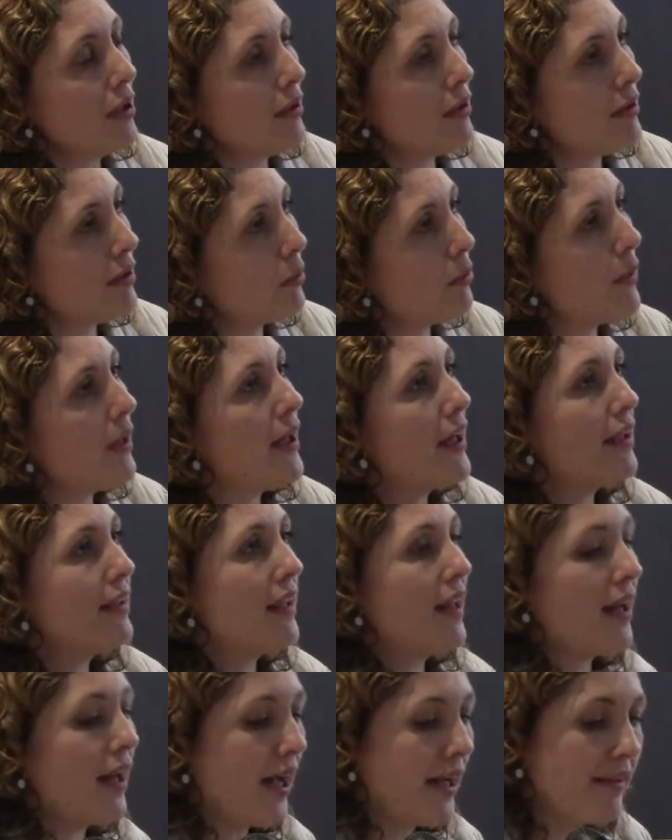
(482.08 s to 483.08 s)
the way
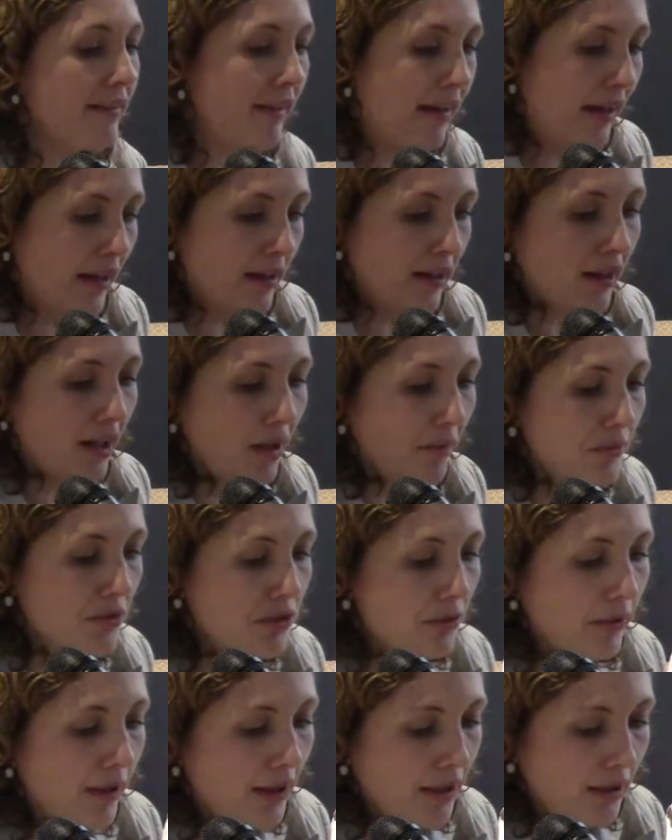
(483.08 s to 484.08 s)
that I then come
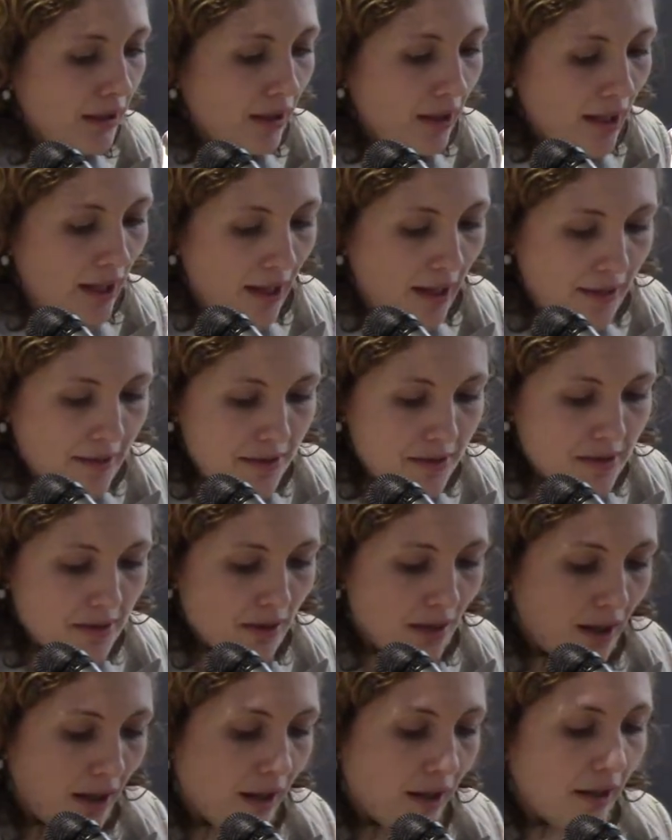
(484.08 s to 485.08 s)
to analyze
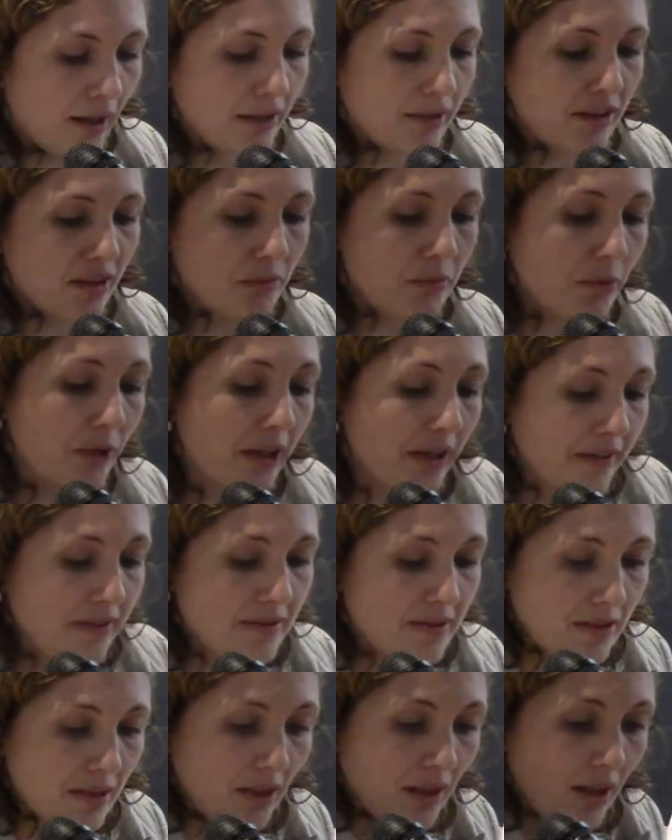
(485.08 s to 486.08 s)
the
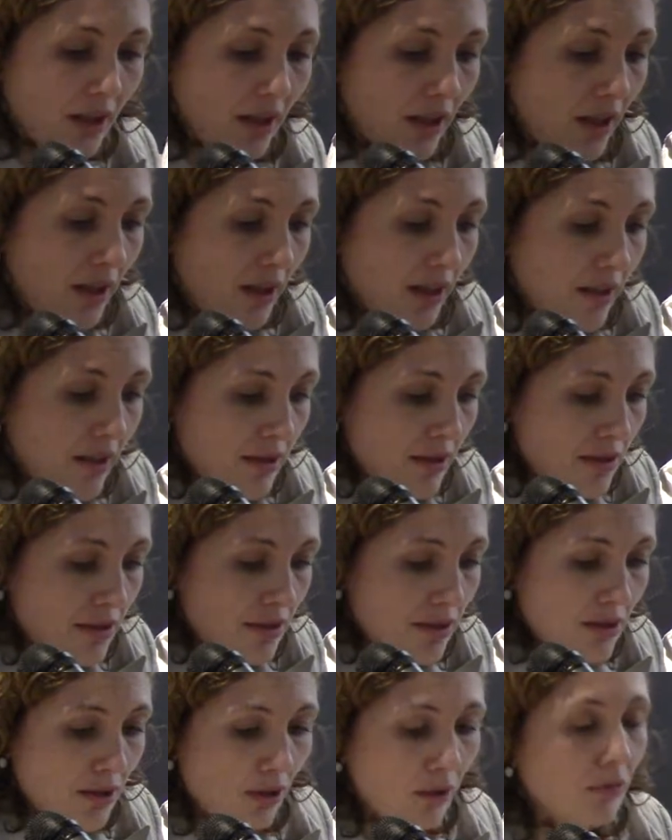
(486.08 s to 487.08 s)
BRICS.
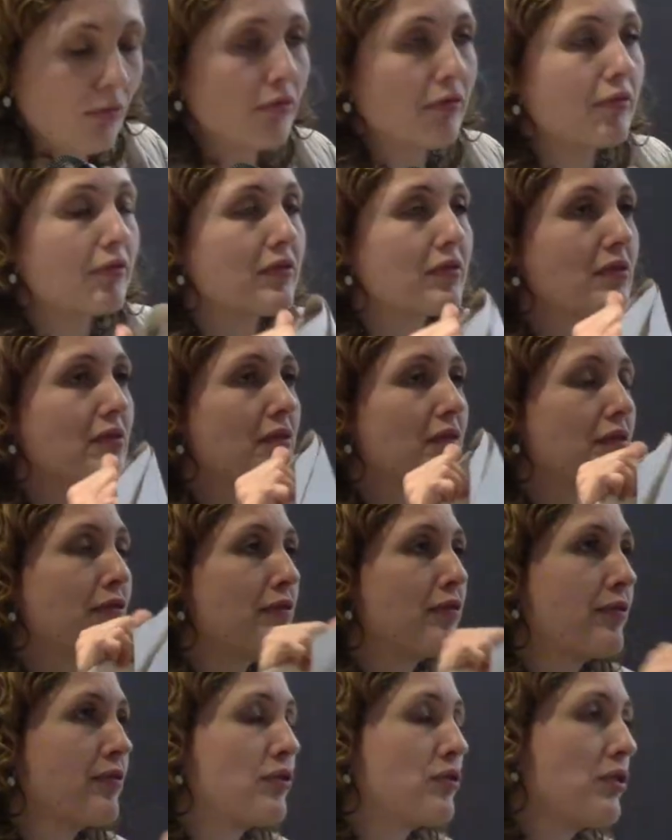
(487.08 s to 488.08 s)
So,
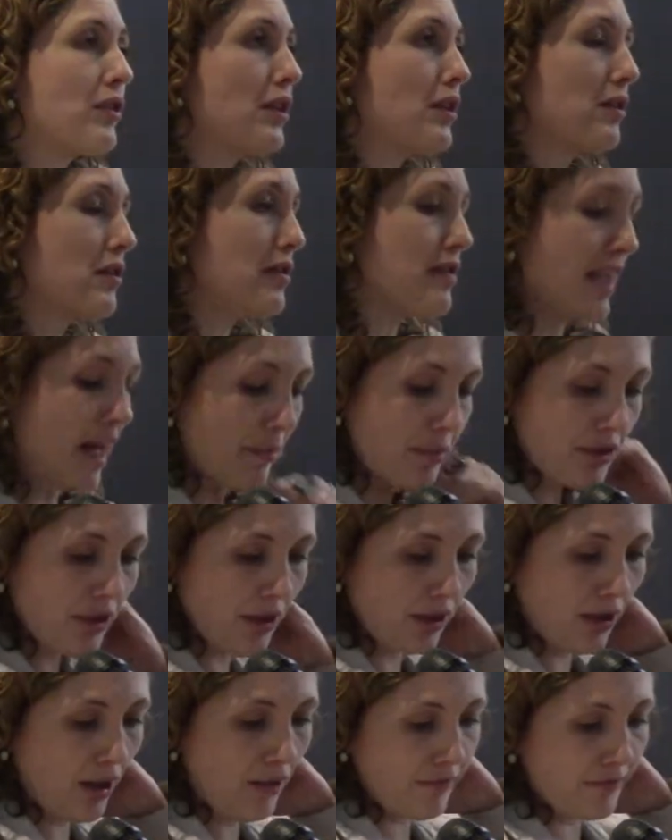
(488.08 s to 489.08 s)
to the
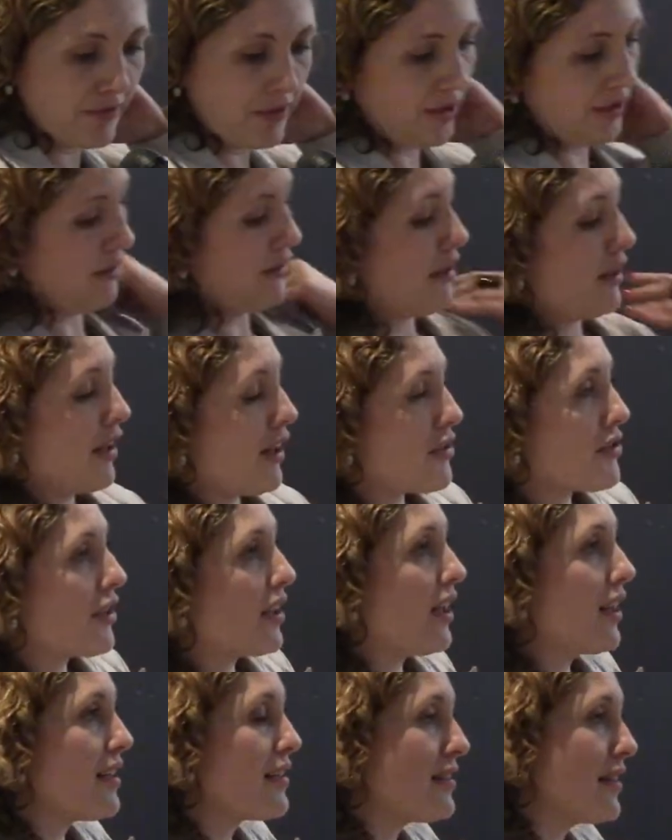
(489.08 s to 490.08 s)
conception of the
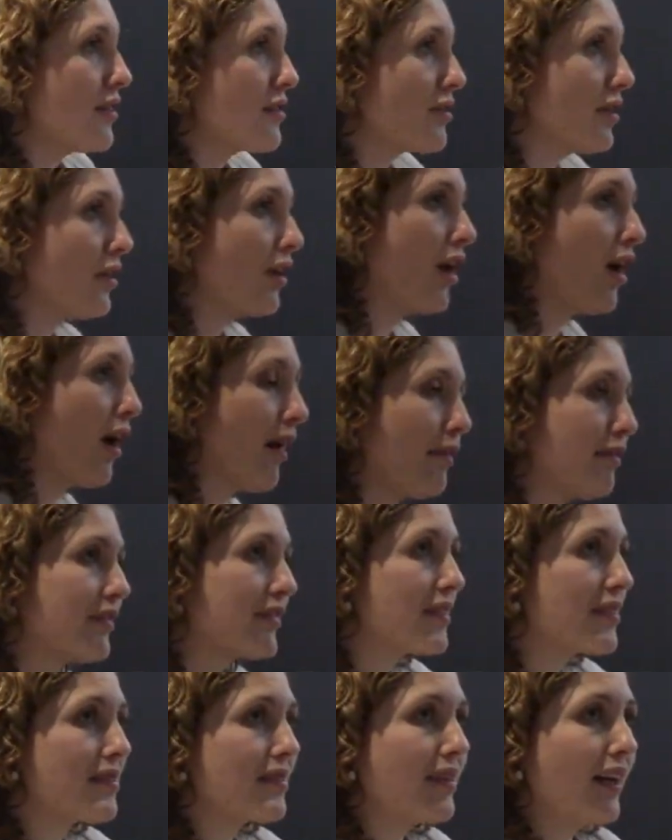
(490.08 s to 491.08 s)
internationalization
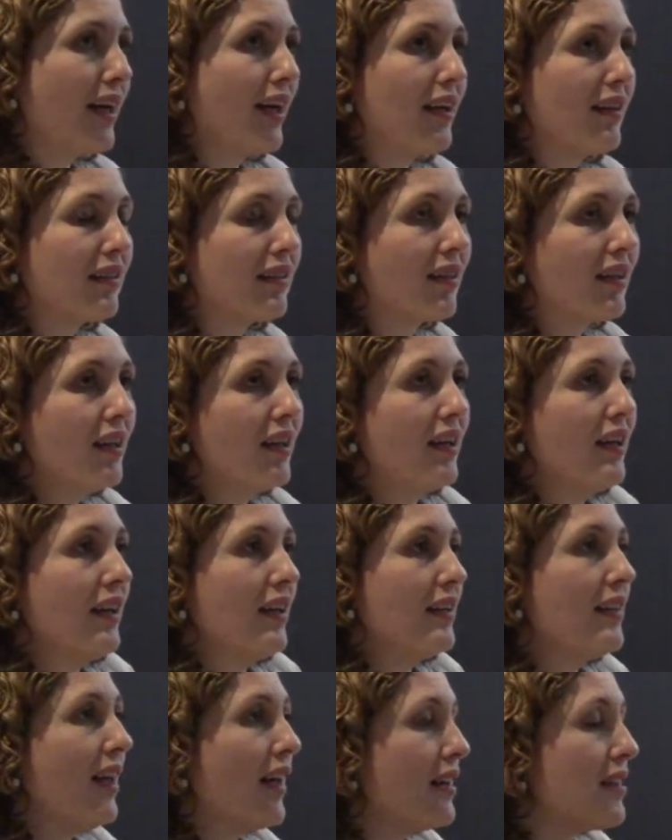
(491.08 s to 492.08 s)
of the state
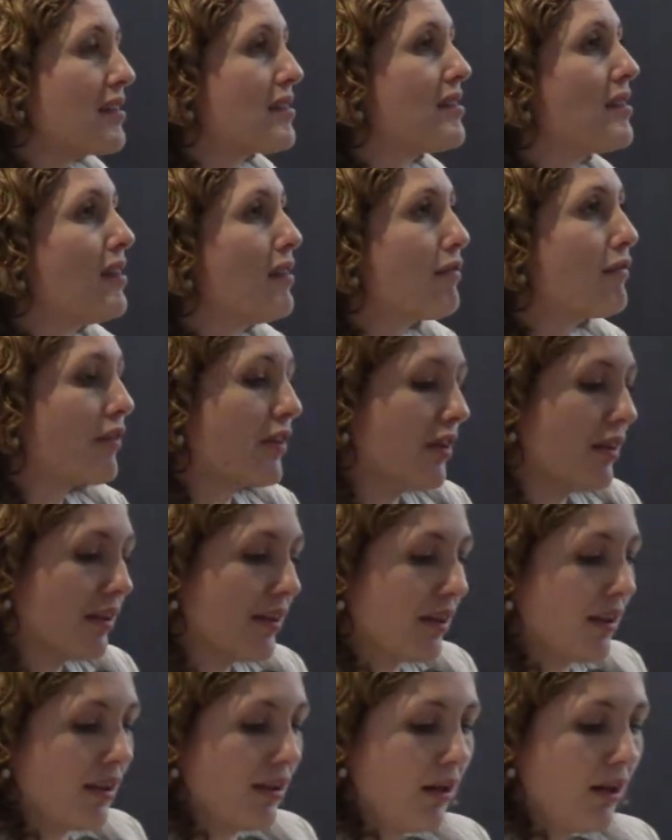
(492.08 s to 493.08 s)
that is
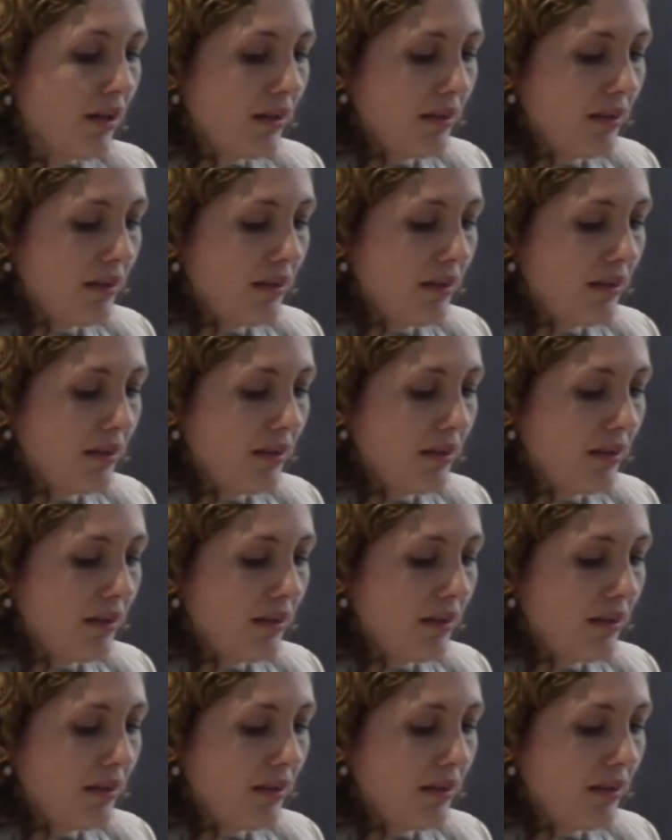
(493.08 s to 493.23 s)
different than